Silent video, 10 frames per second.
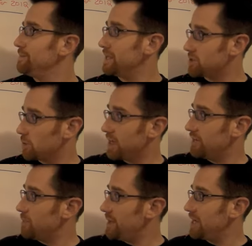And so we're going to
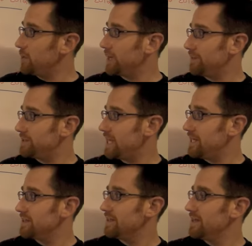have a Penguin
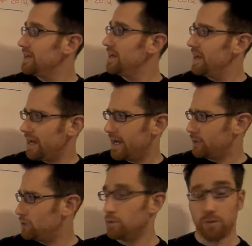update,
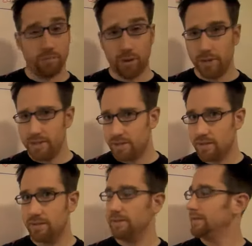Google
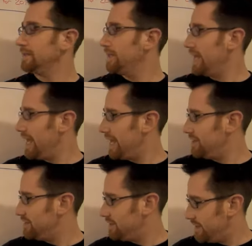bonus,
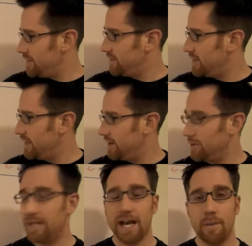and then the
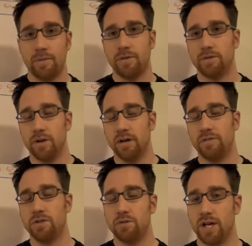recap of the
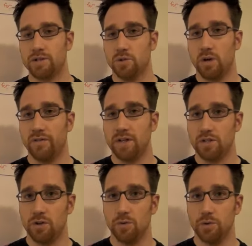2012
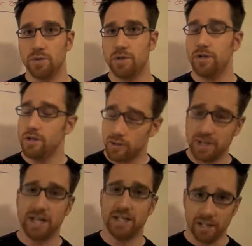SEO rules. So
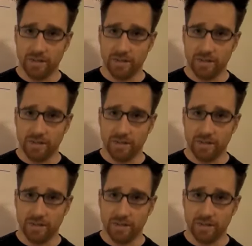let's get to the